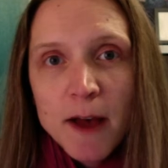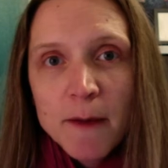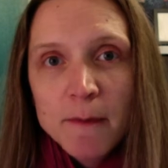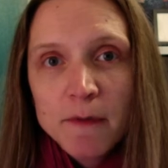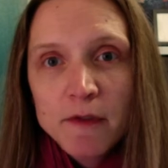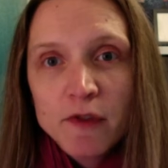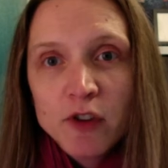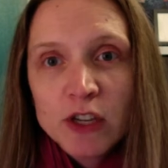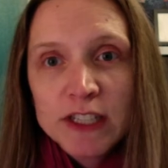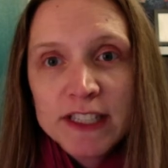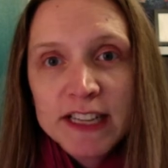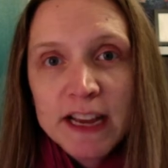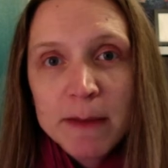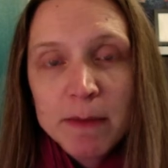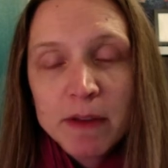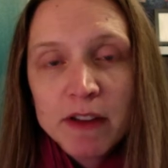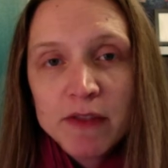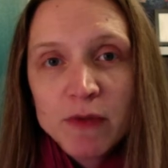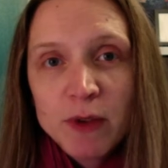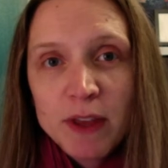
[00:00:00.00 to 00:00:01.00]
um, for
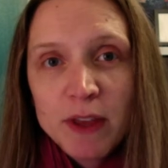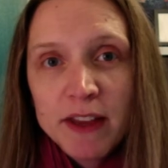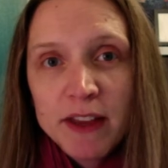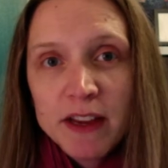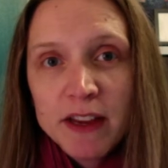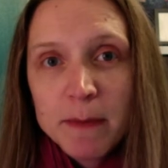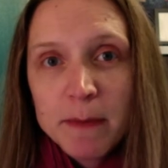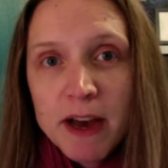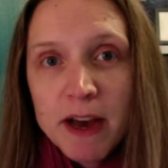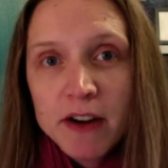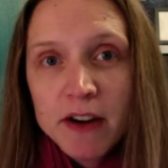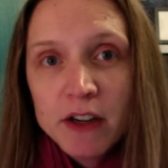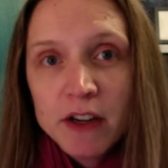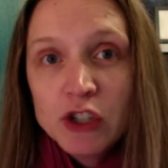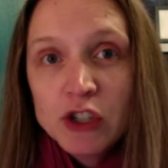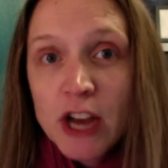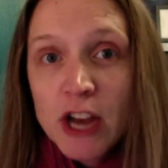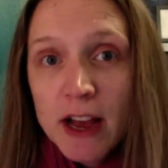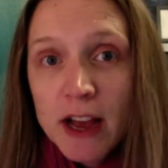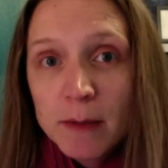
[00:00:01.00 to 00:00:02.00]
example, if we think about
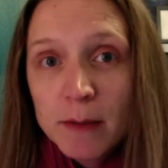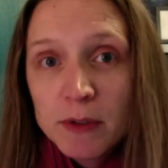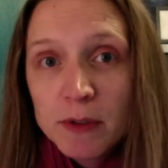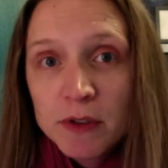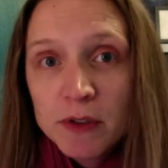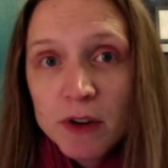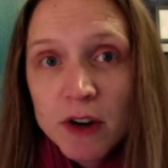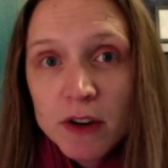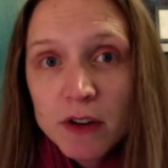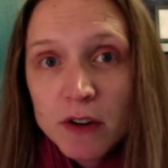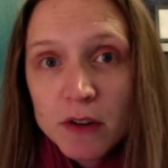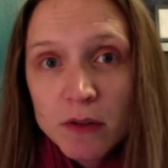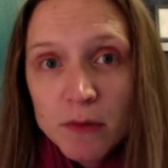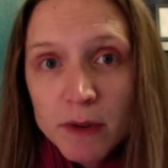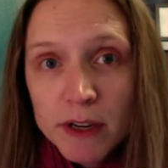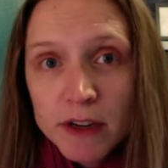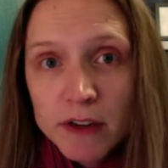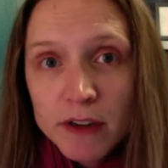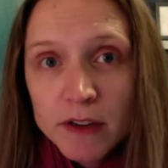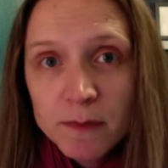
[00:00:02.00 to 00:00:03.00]
our jobs or our
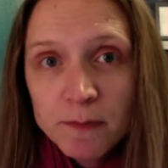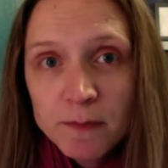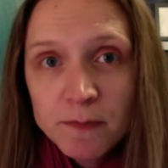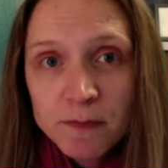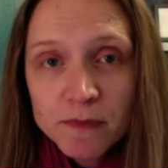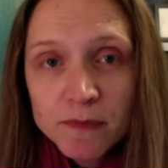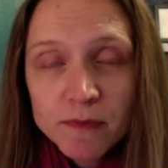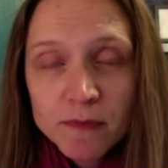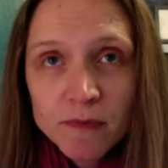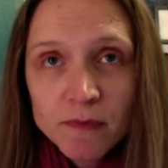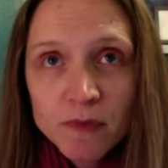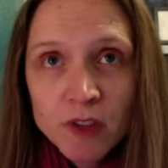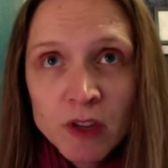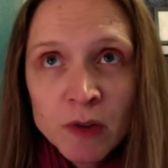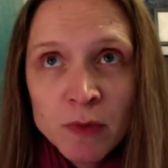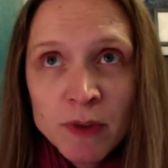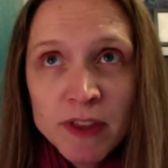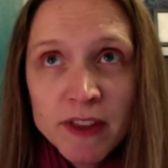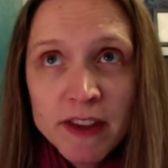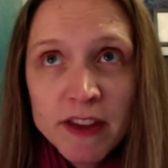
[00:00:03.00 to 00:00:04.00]
career,
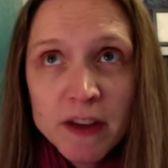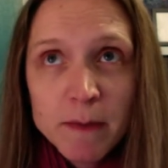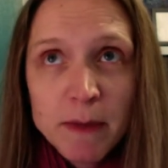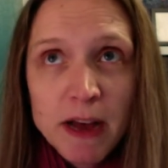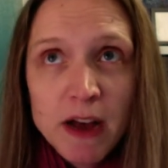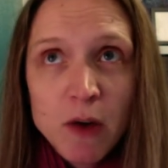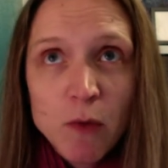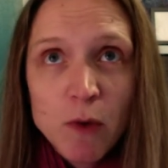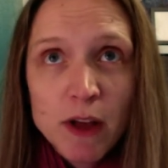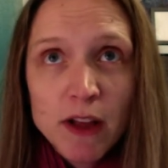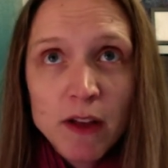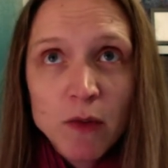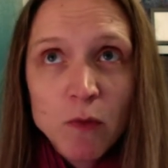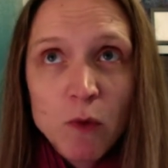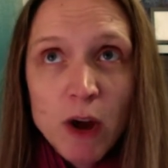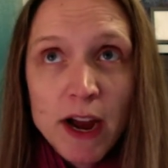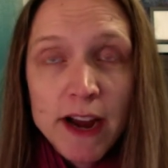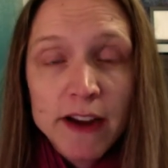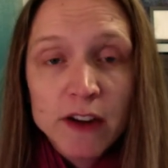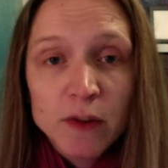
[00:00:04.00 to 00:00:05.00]
we think about, well,
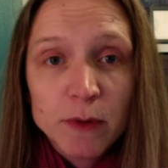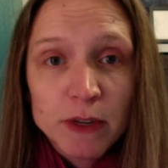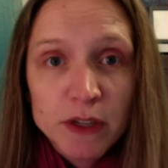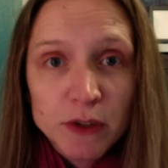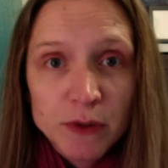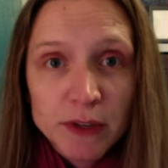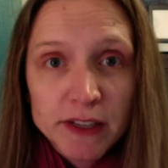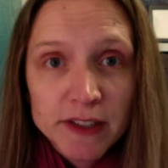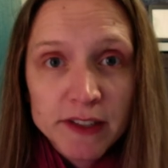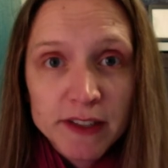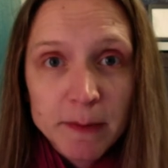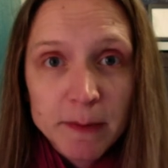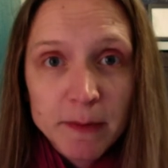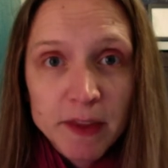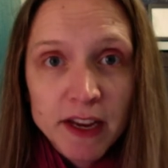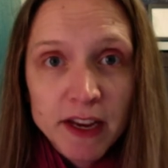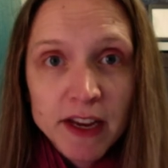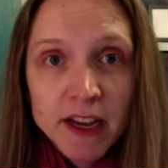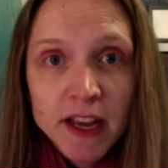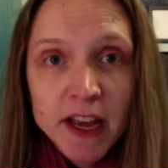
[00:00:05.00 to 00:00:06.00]
why are we doing
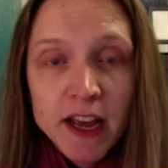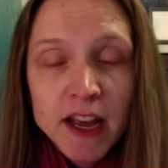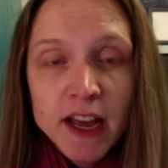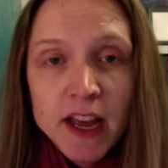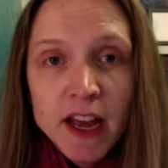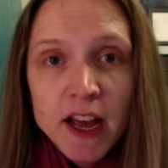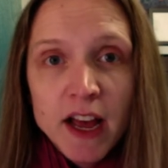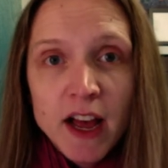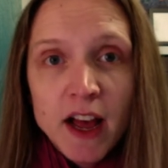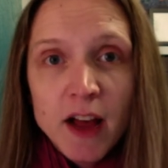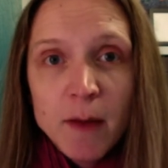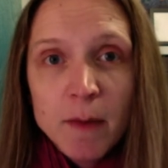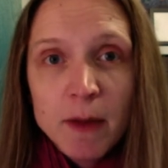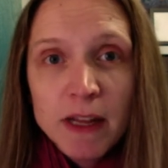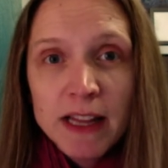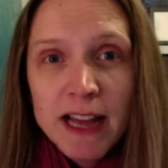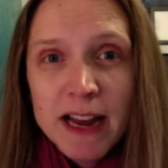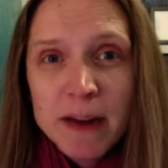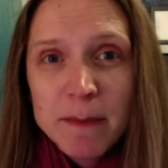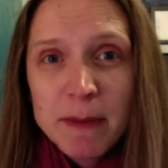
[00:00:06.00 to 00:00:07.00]
something? Um,
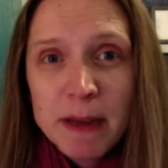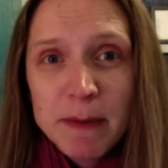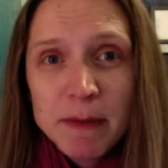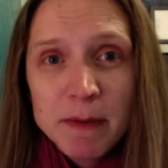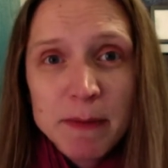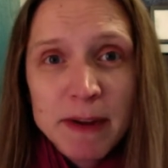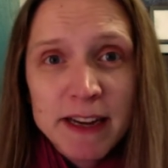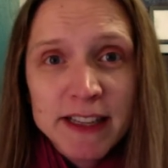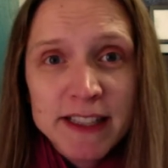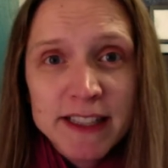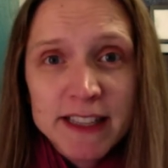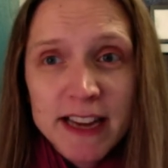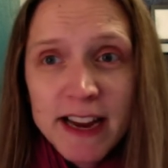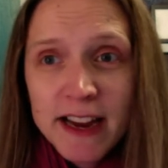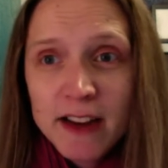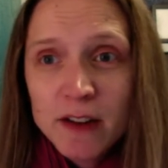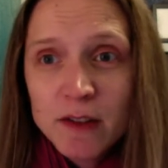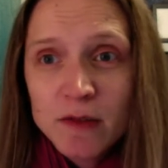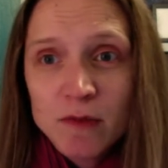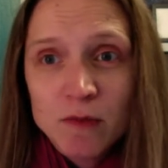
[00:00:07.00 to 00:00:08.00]
a lot of people might
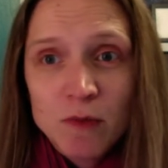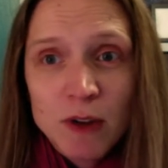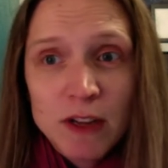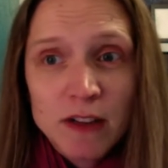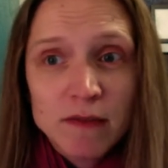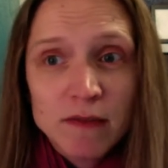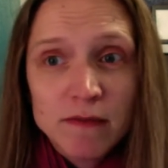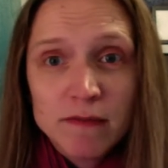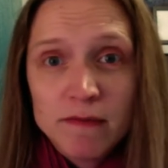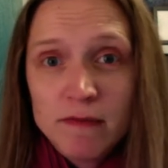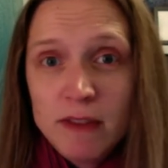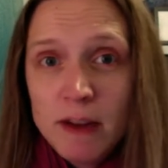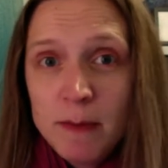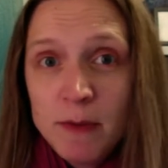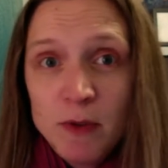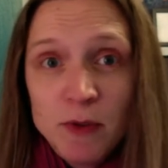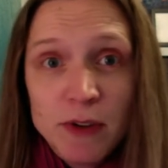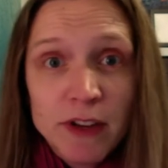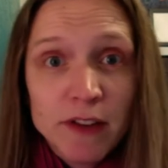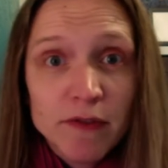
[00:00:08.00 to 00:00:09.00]
say, well,
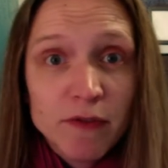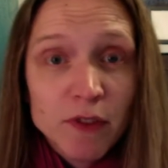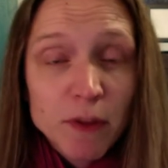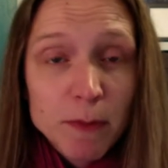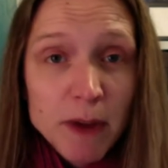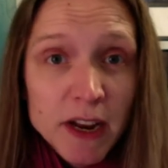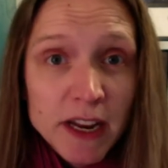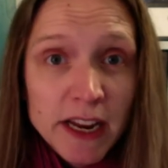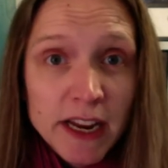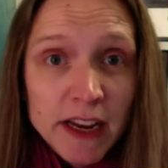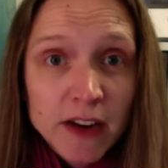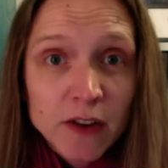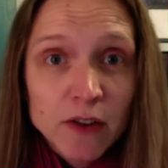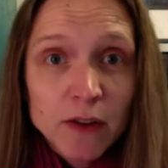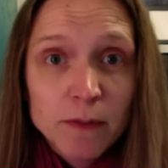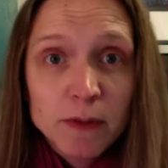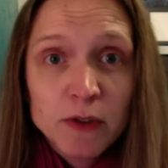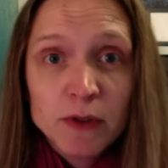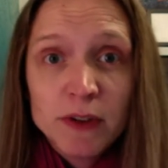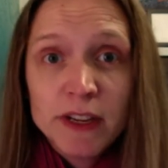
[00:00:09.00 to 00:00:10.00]
I'm doing it for the money,
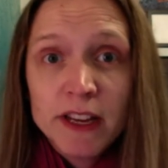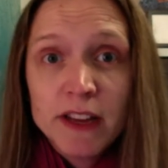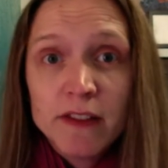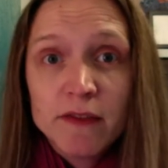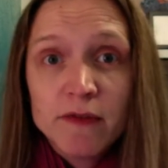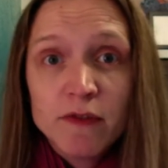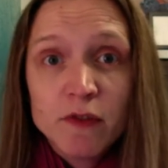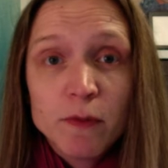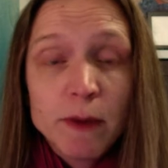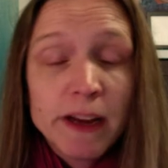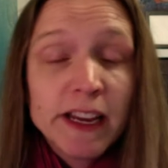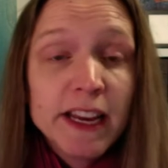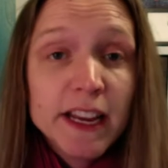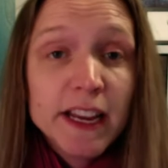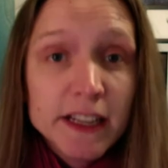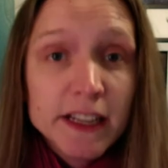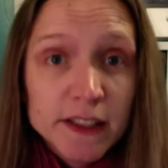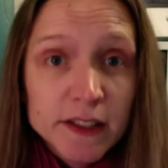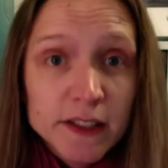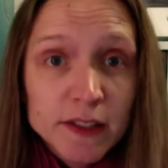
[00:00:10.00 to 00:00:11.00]
or I'm doing it for my
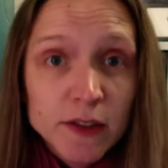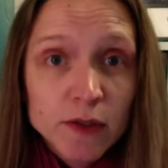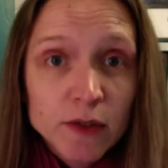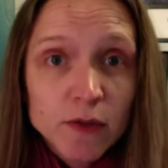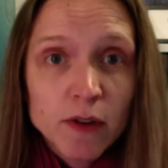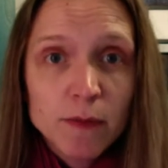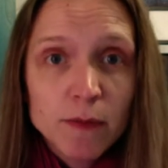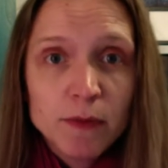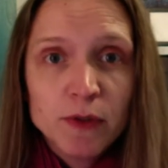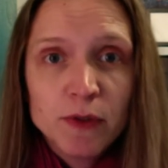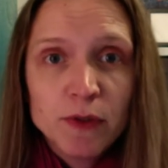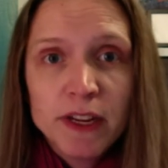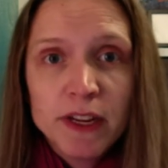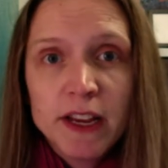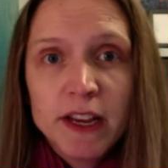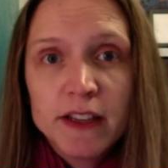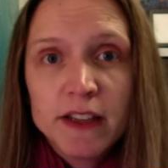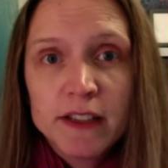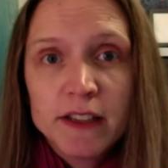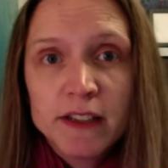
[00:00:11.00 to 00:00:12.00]
kids, or I'm
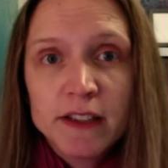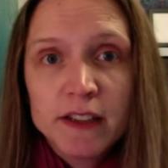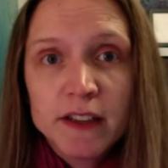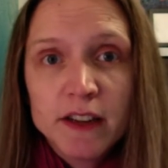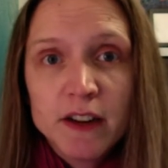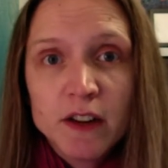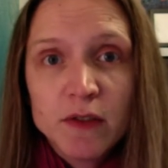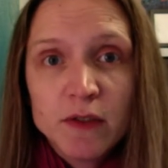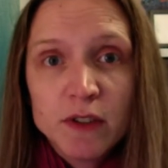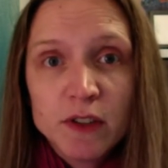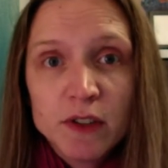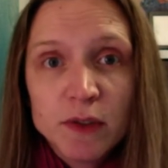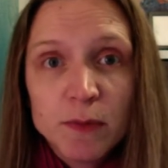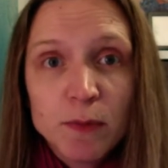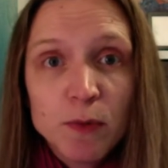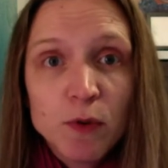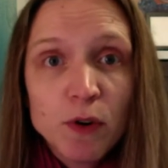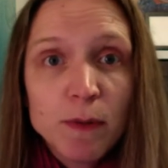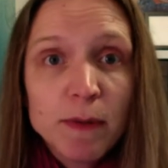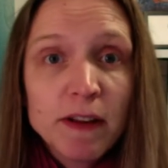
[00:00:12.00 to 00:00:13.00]
doing it, you know, to
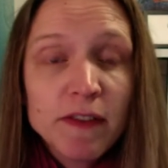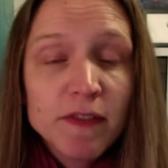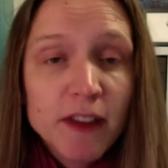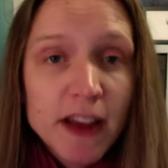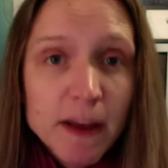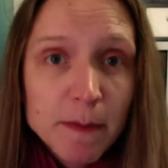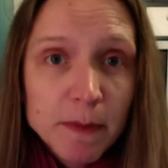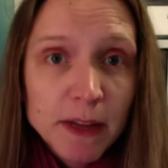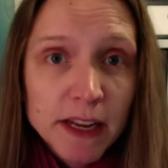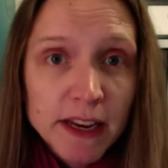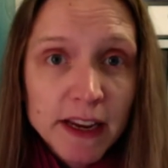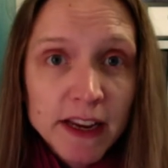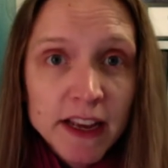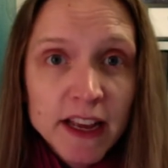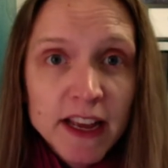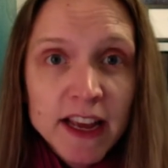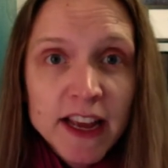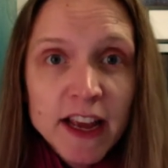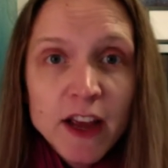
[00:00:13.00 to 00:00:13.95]
support my family,